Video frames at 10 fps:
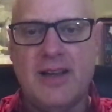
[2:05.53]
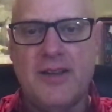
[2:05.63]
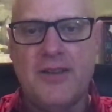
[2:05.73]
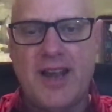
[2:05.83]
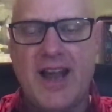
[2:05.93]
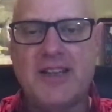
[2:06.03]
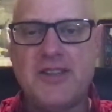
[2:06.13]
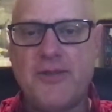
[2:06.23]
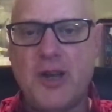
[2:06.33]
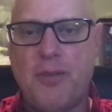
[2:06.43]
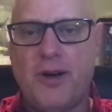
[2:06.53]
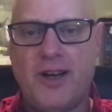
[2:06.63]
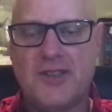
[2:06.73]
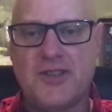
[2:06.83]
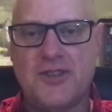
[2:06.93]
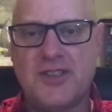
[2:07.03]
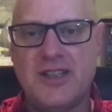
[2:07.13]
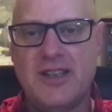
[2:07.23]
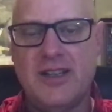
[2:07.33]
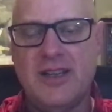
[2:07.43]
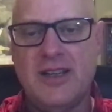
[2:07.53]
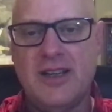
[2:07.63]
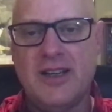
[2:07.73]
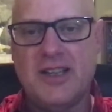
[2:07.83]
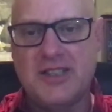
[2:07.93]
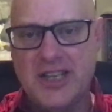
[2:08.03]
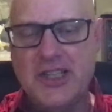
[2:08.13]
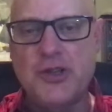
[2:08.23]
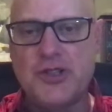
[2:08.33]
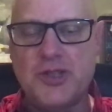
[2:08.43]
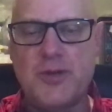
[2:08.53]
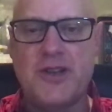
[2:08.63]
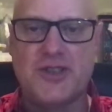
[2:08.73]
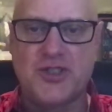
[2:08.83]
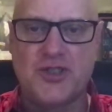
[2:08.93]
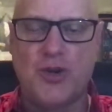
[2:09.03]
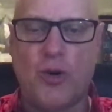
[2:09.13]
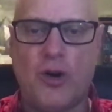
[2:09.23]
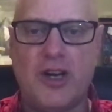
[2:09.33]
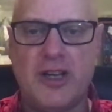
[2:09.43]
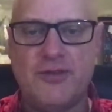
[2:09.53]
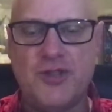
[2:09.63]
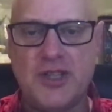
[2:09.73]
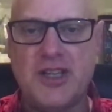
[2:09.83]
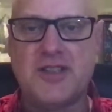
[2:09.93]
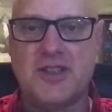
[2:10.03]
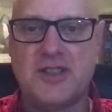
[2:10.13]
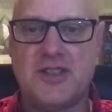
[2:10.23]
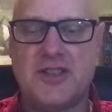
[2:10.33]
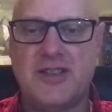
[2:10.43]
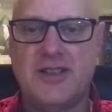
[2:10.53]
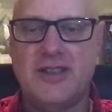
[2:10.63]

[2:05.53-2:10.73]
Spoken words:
the Acts of the Apostles continues to be the story of Jesus,